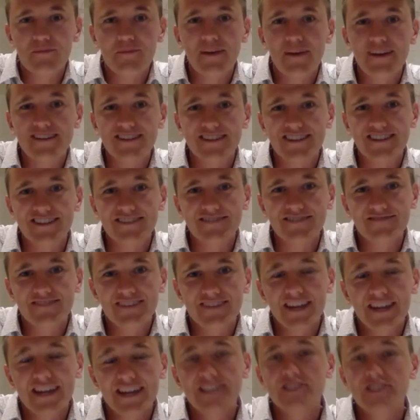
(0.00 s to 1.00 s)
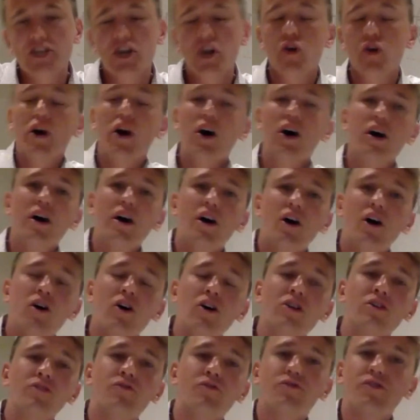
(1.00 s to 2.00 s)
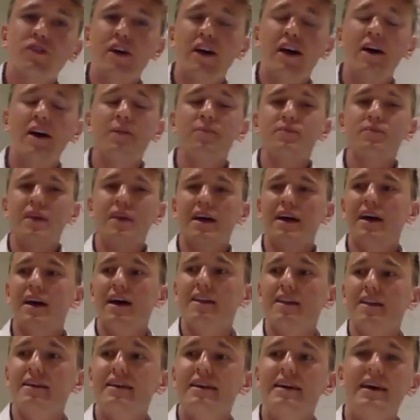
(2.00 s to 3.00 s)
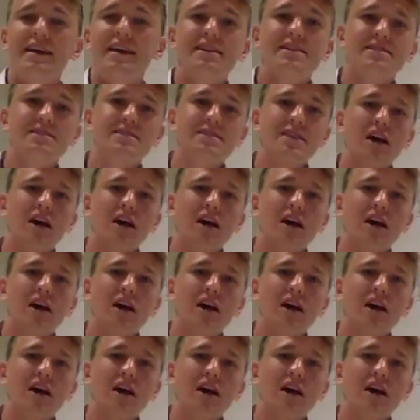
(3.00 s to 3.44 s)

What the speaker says: basically. So all of the kits